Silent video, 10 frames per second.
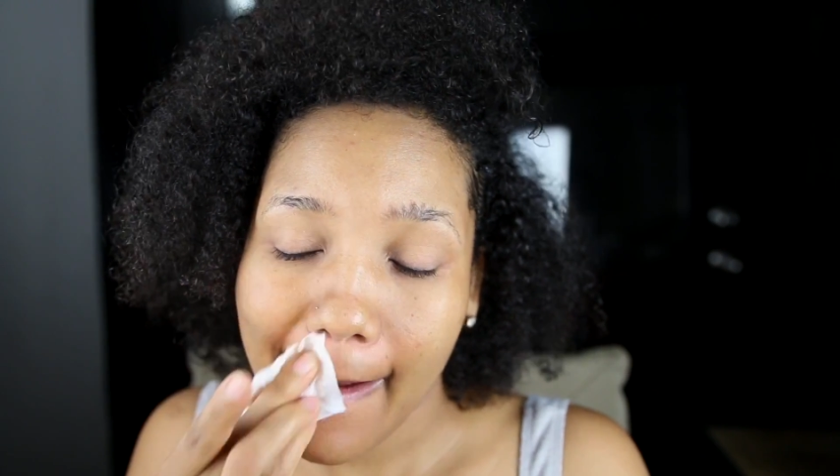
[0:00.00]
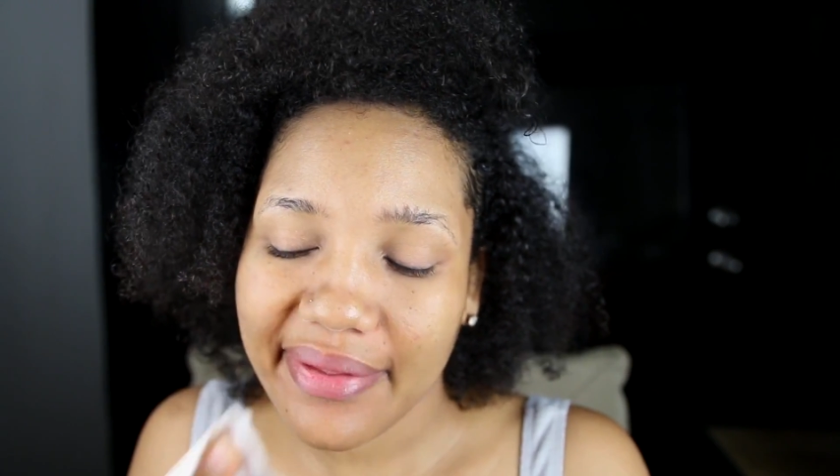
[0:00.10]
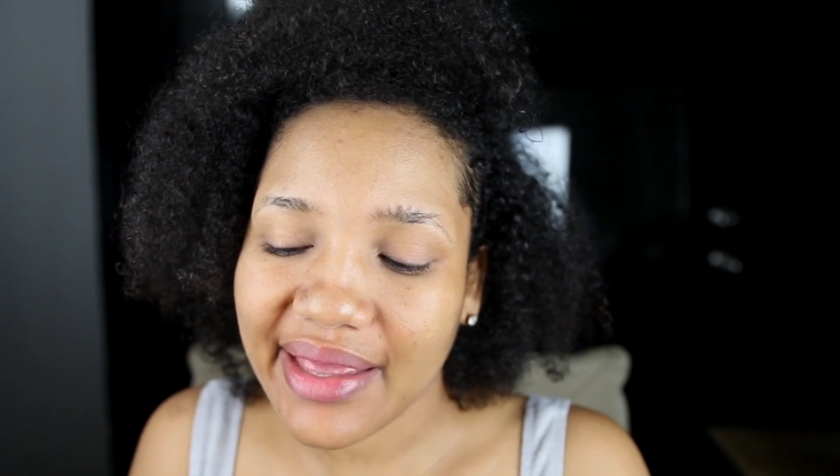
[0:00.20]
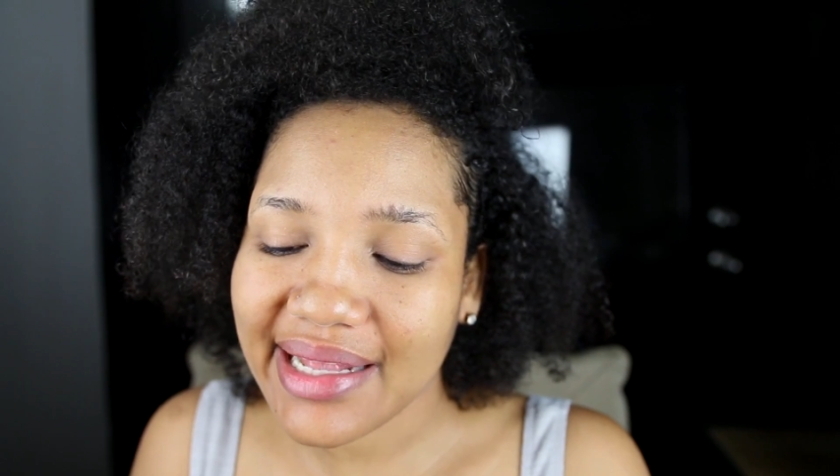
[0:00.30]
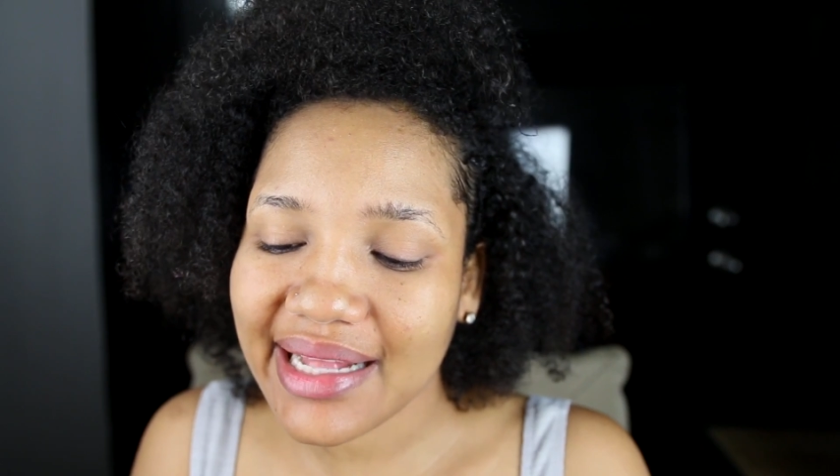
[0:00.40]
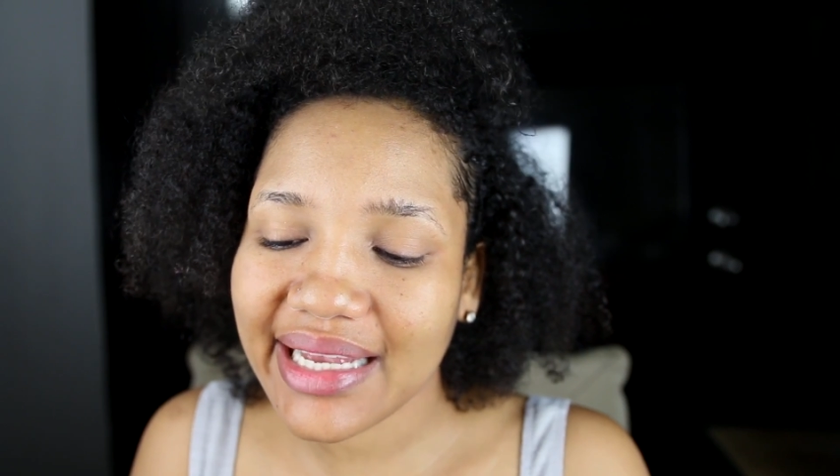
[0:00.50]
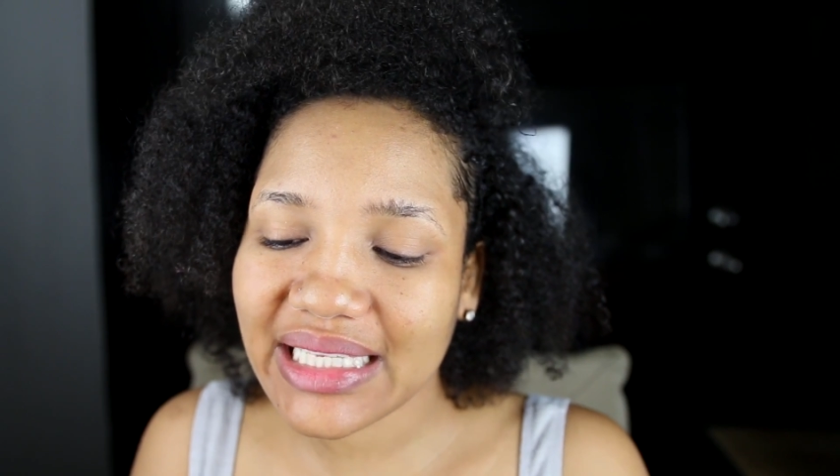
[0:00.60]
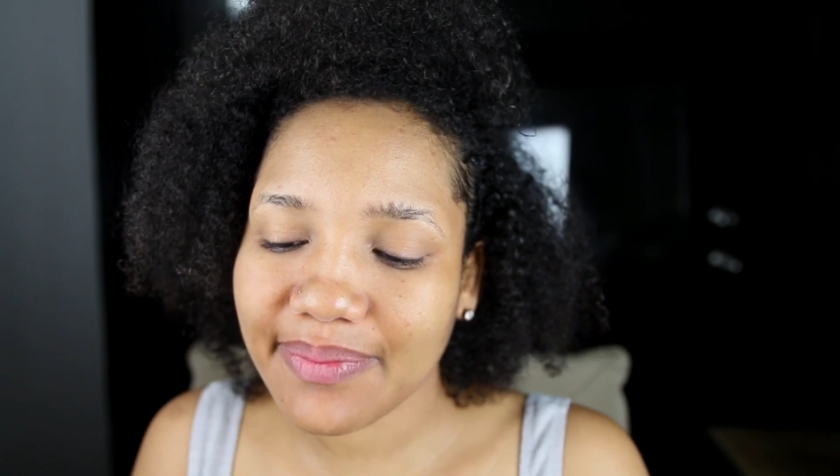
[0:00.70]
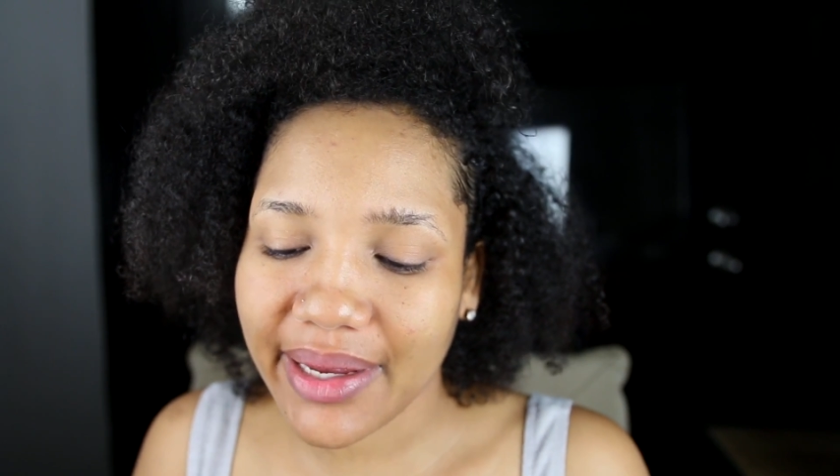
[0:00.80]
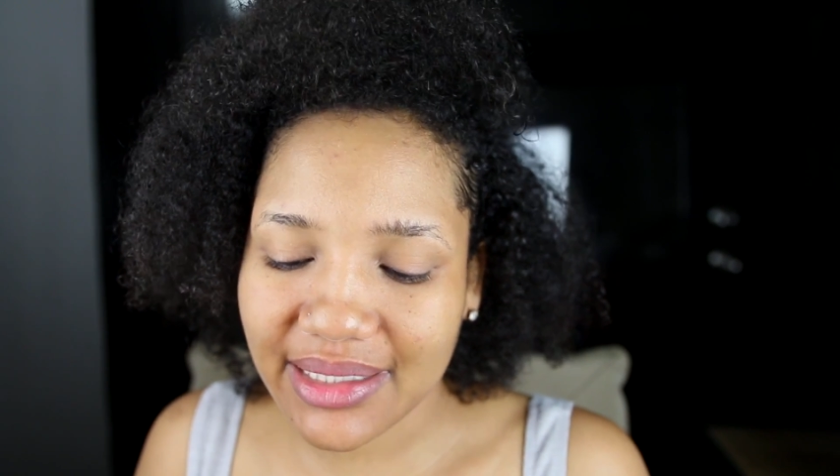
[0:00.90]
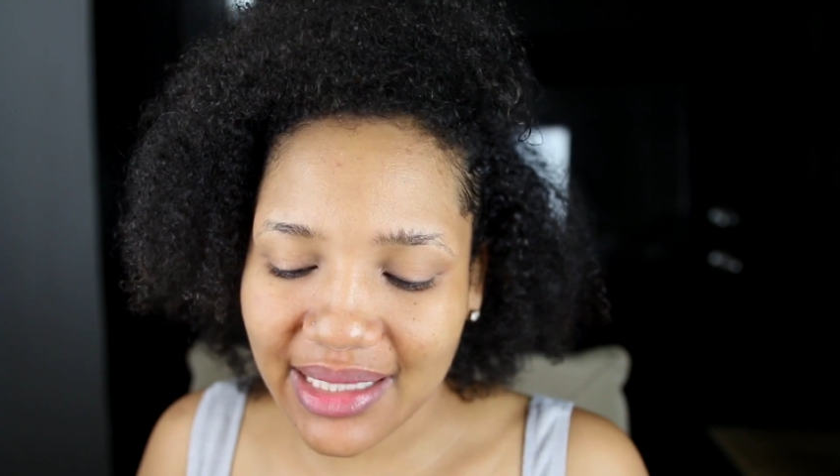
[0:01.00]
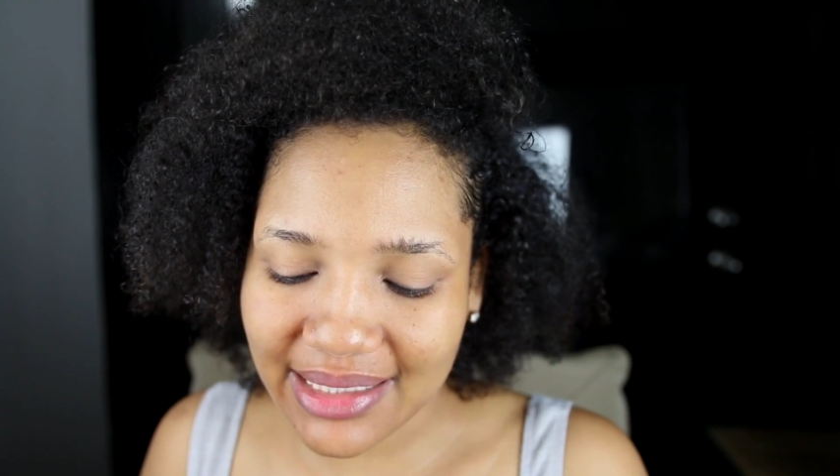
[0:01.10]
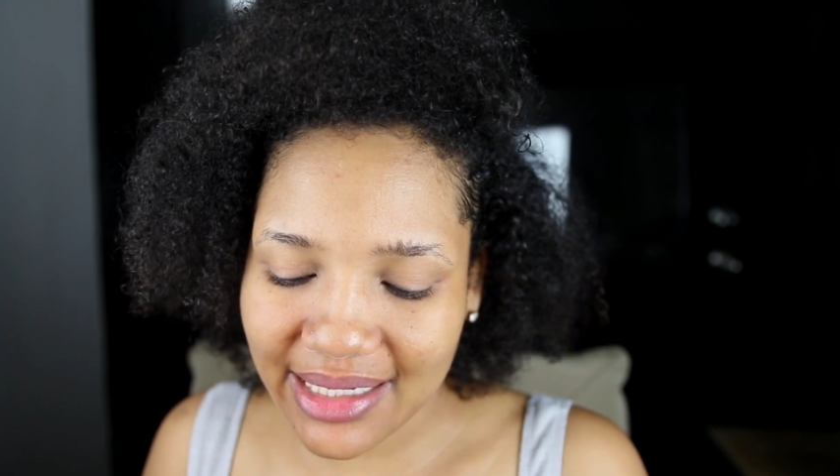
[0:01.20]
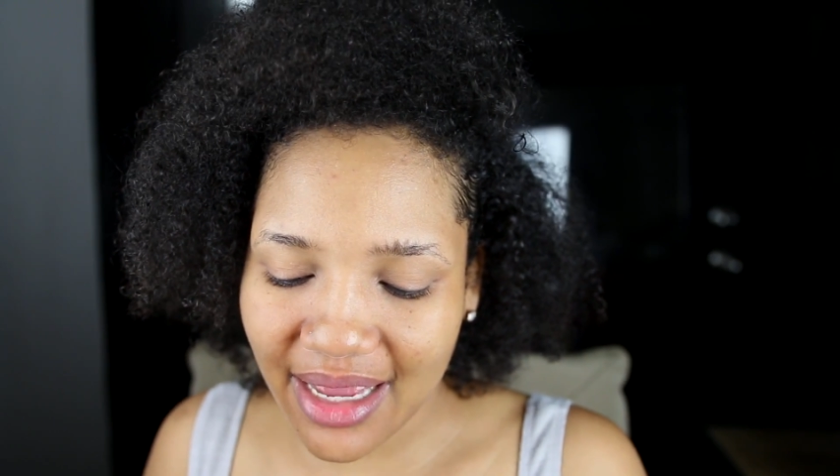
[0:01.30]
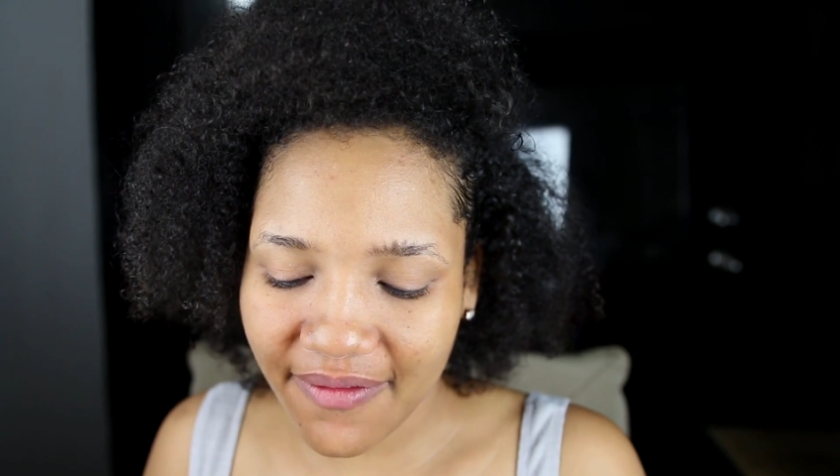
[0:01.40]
then I'd expect that I'd